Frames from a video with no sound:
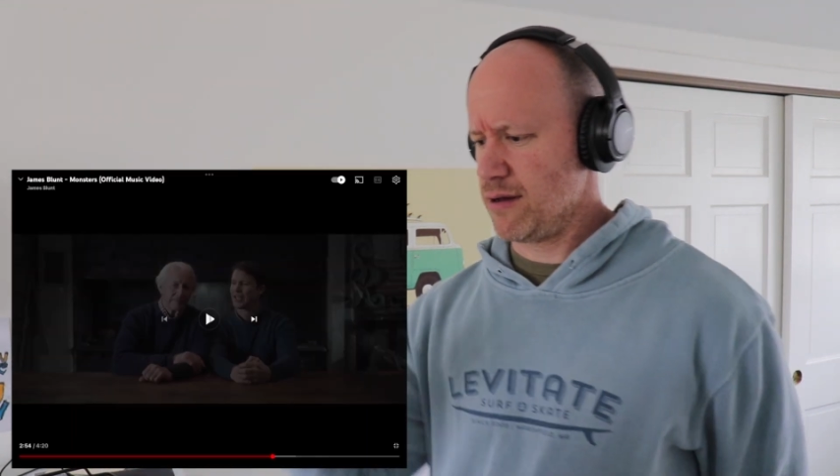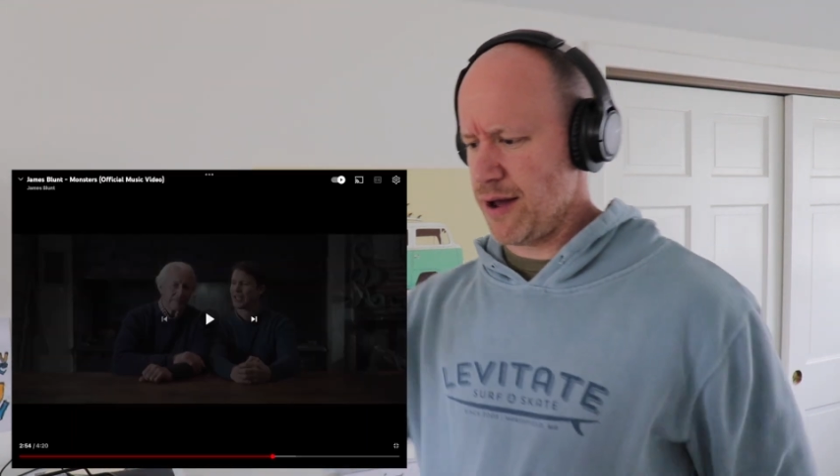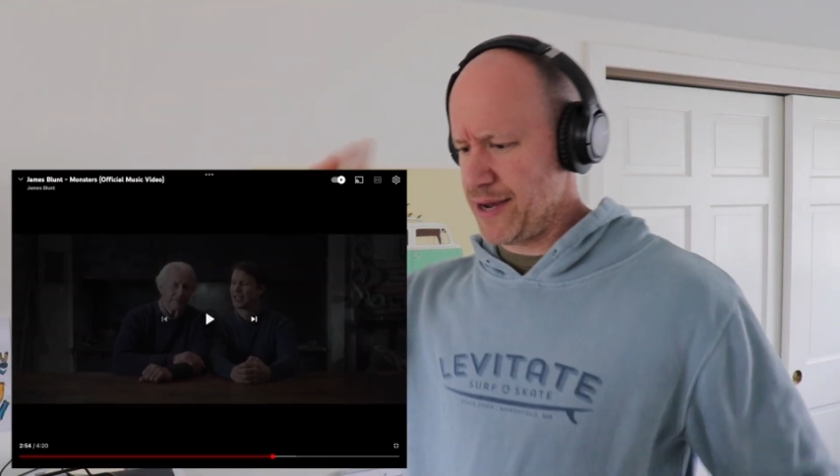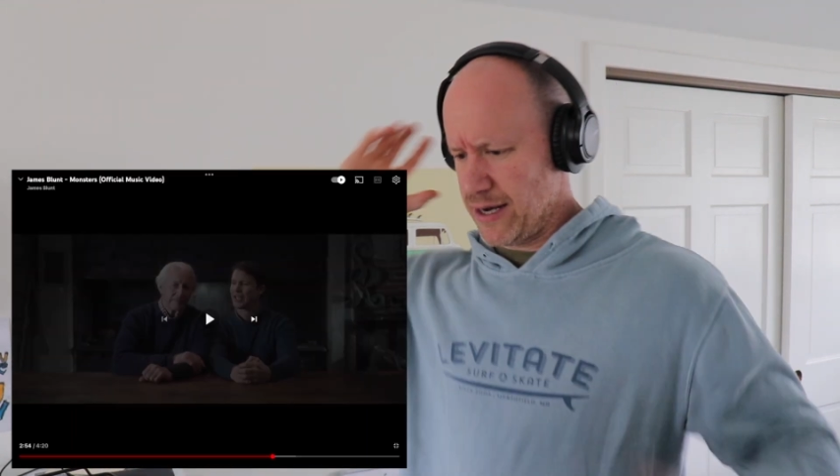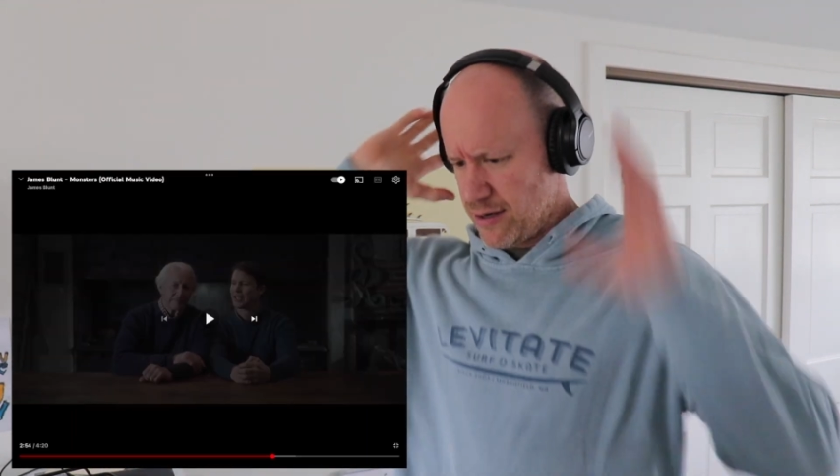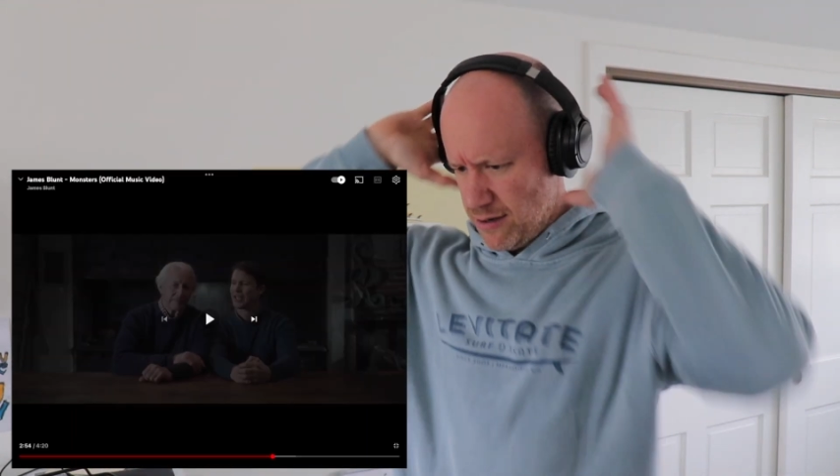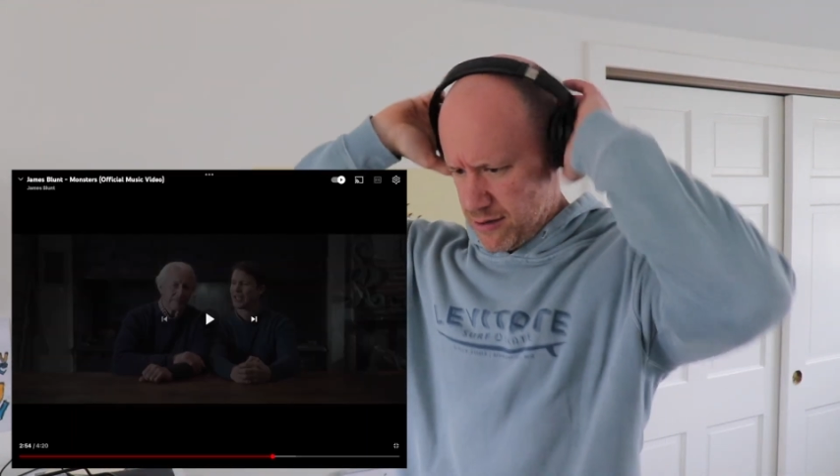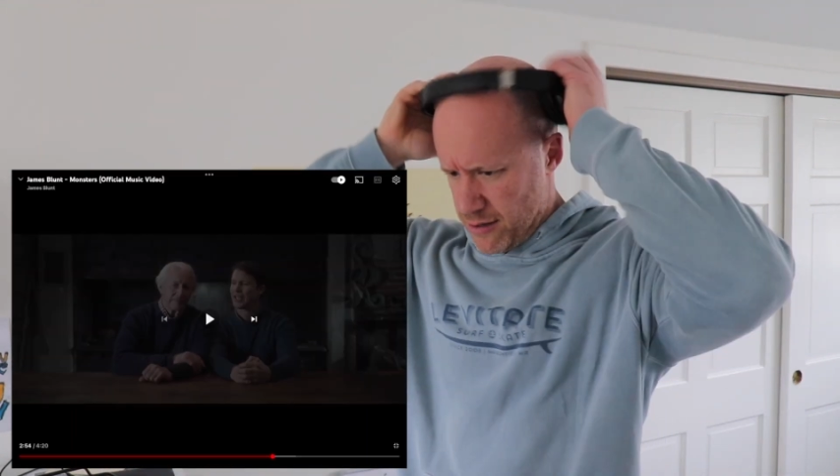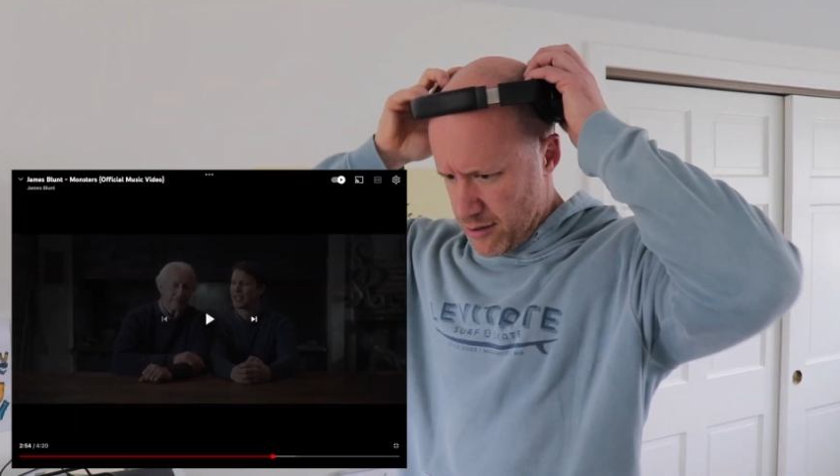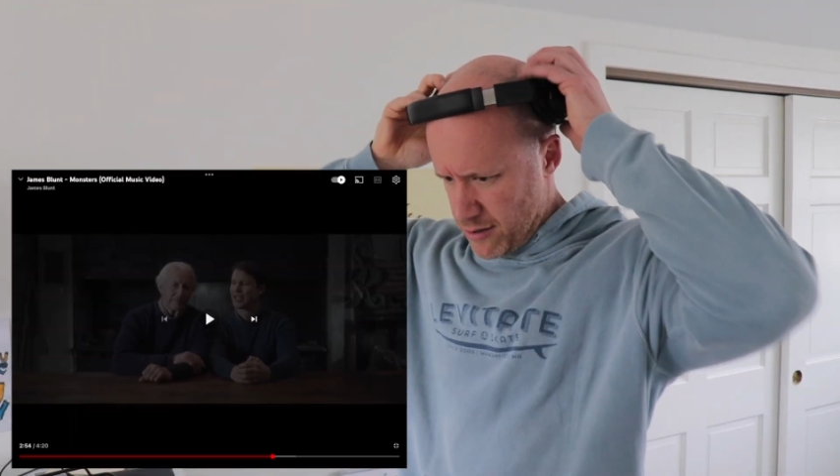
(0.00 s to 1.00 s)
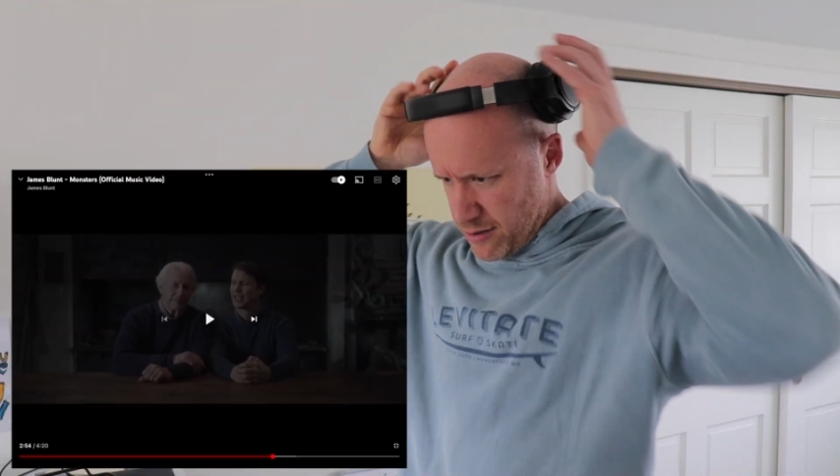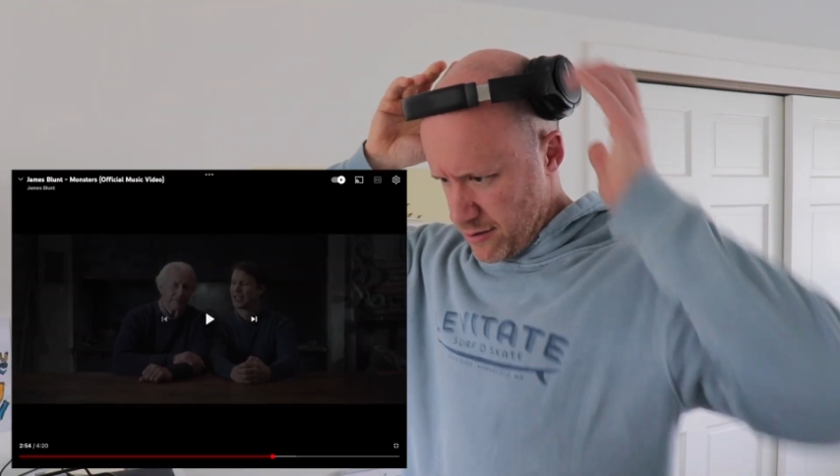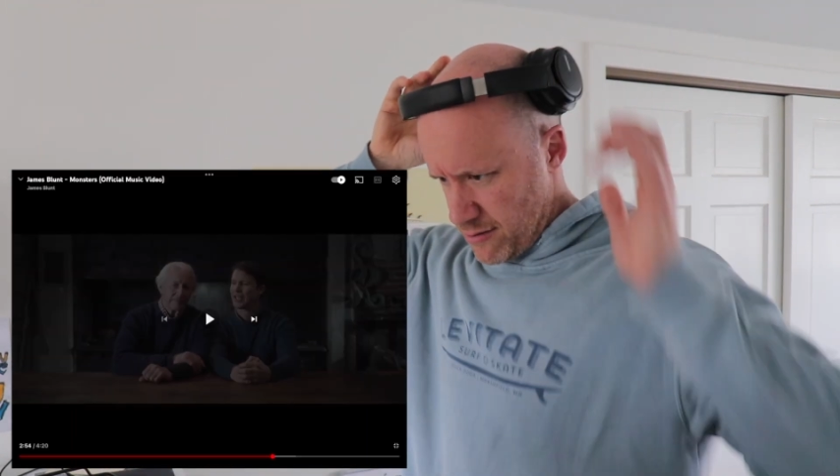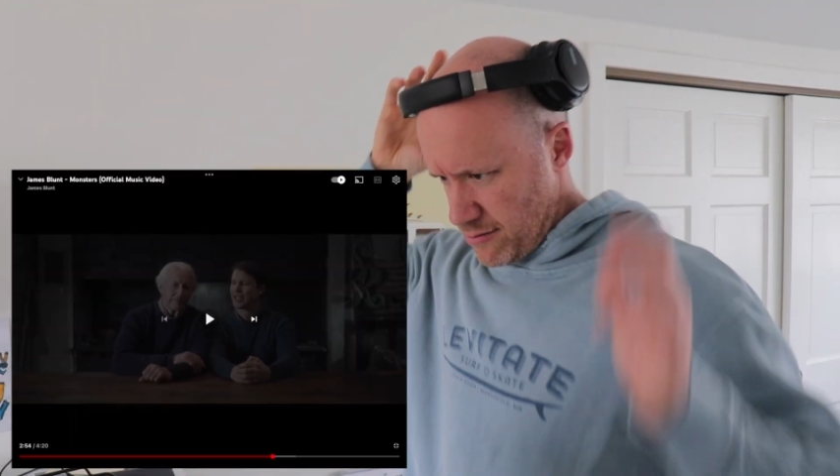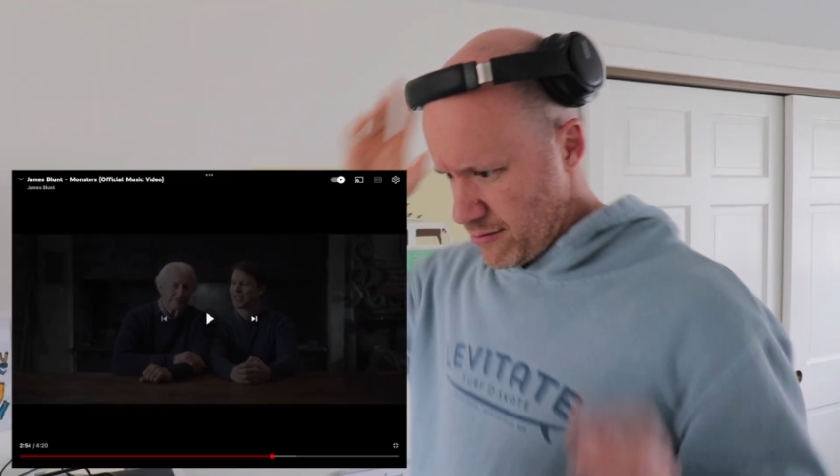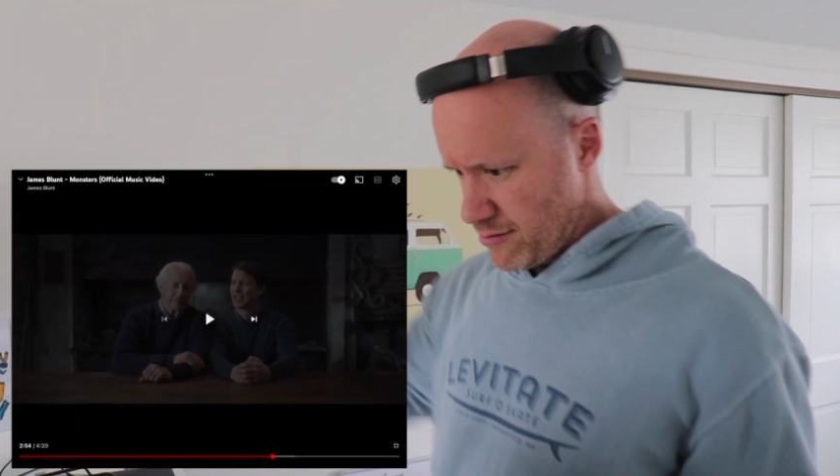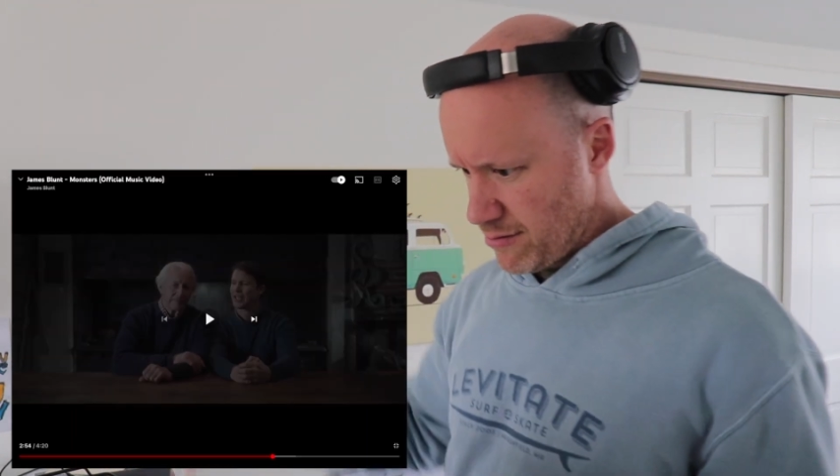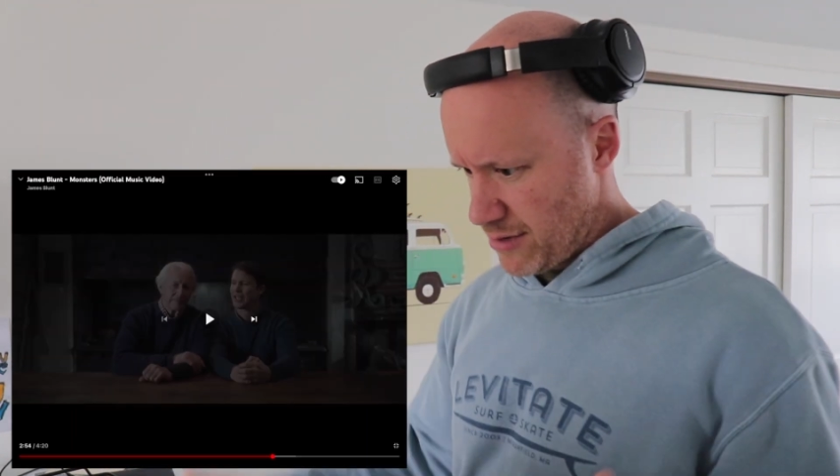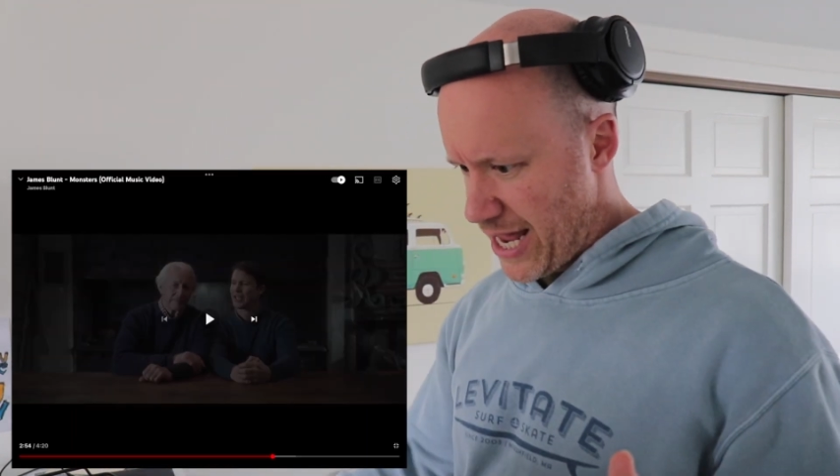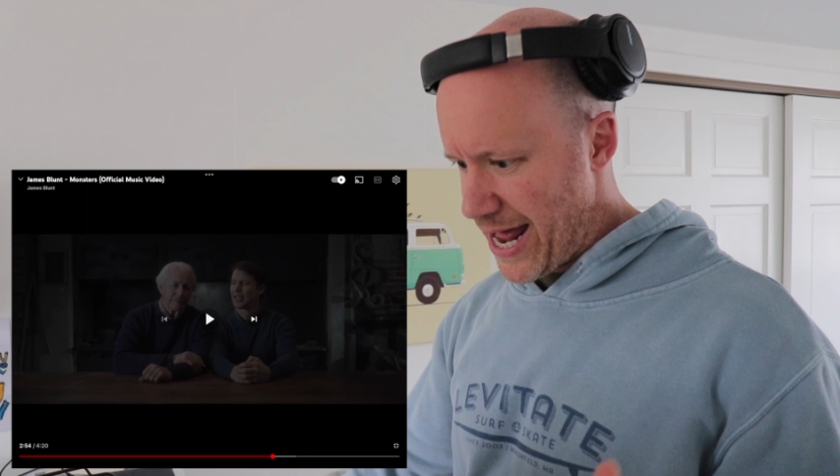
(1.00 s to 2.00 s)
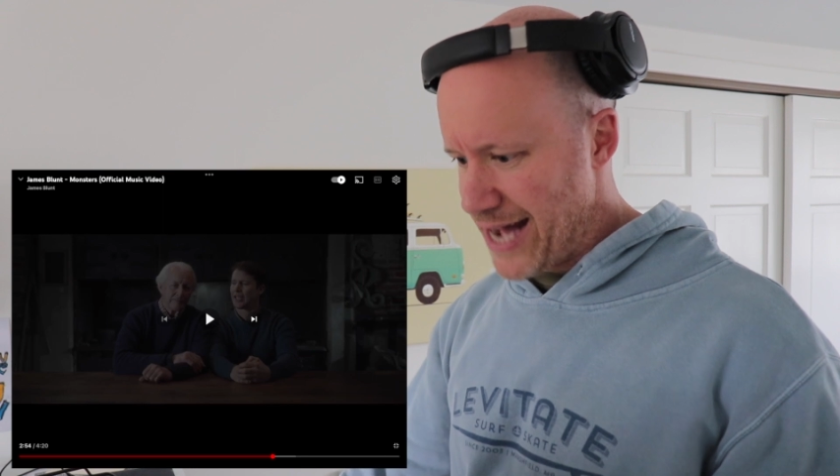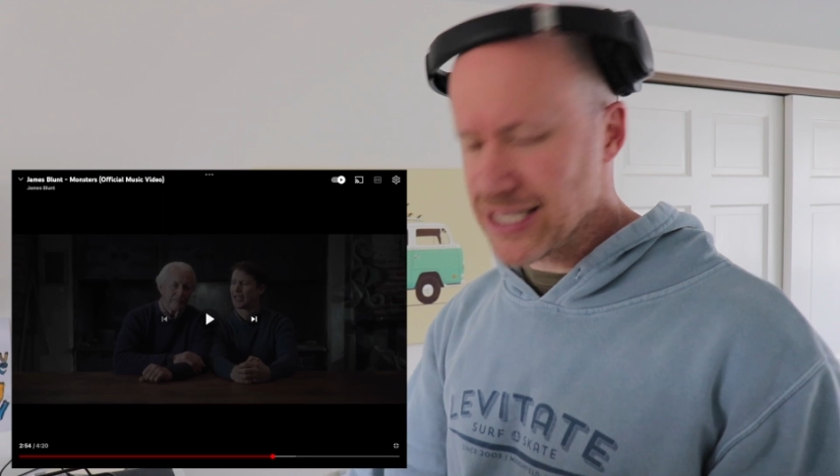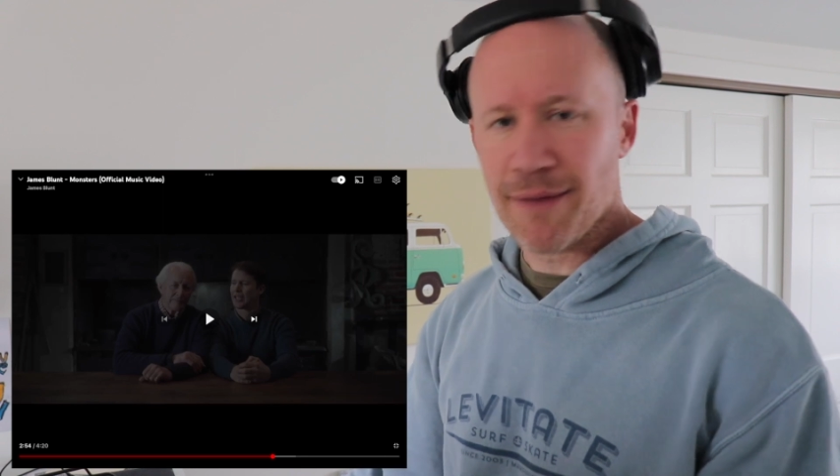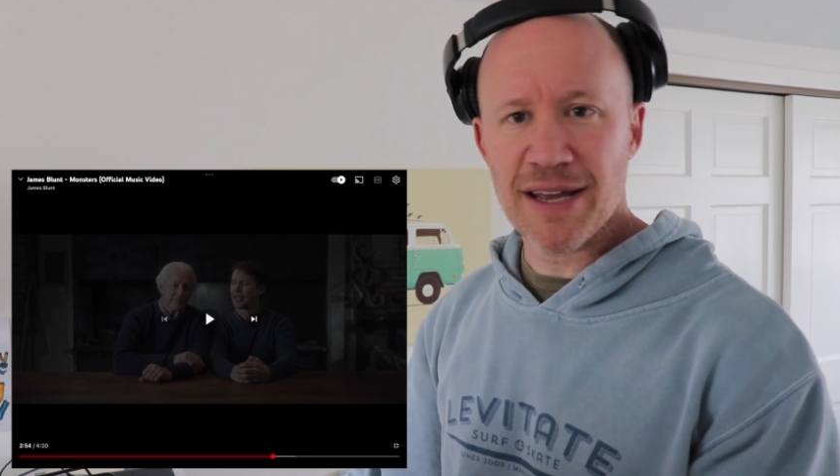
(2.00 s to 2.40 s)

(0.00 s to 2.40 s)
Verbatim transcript: I mean, that has to